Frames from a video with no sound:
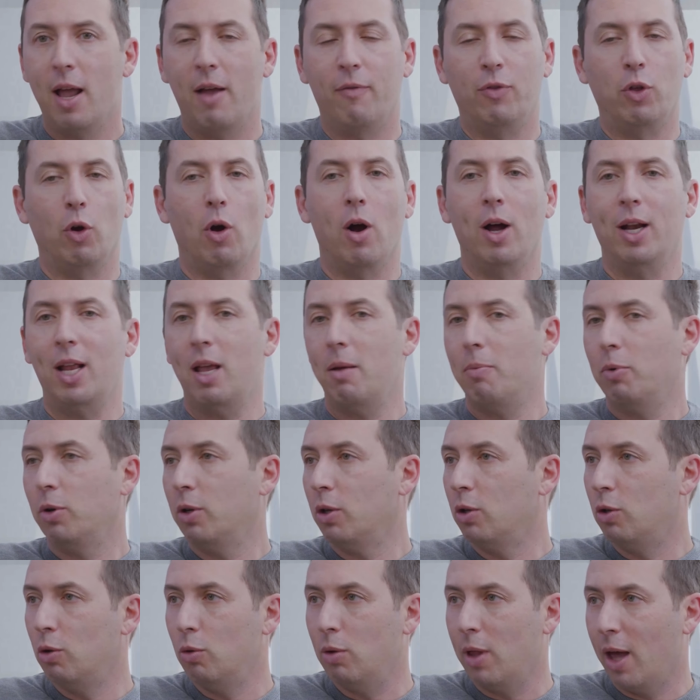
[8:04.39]
If they're
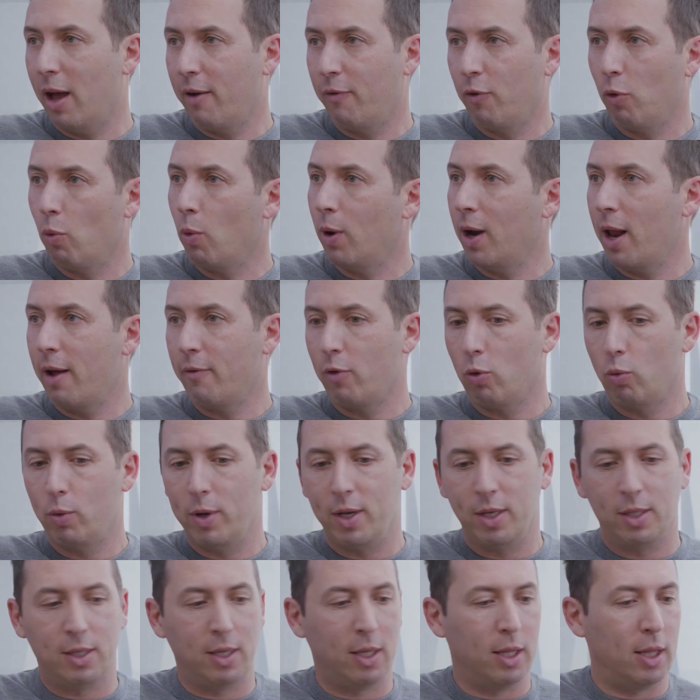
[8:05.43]
unable to do that for whatever
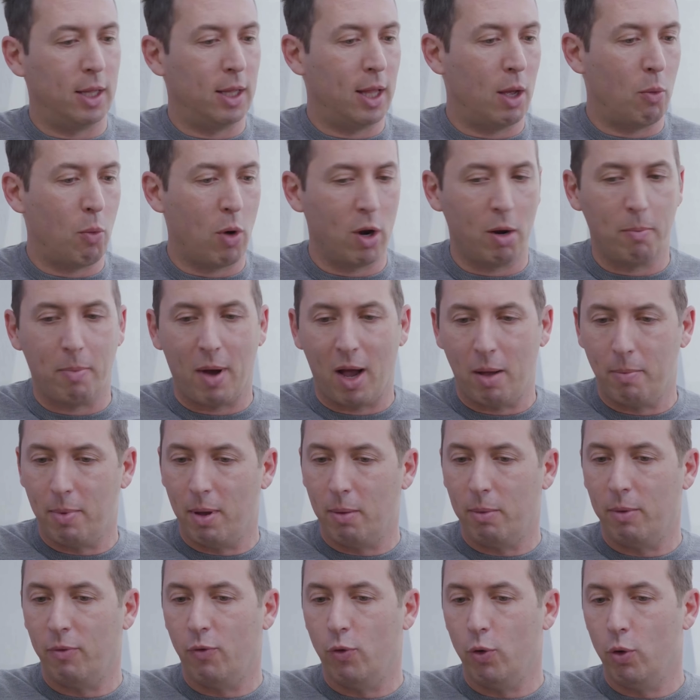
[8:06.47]
reason, and they want to buy
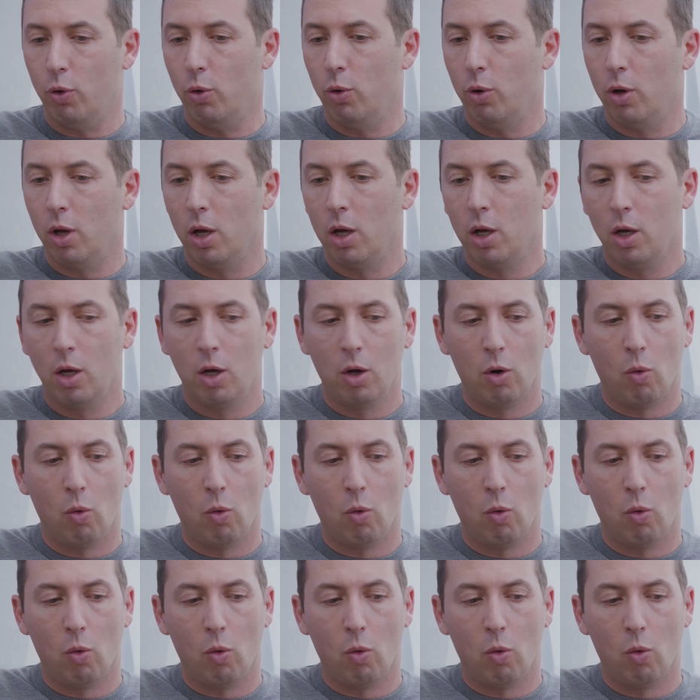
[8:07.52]
baby food,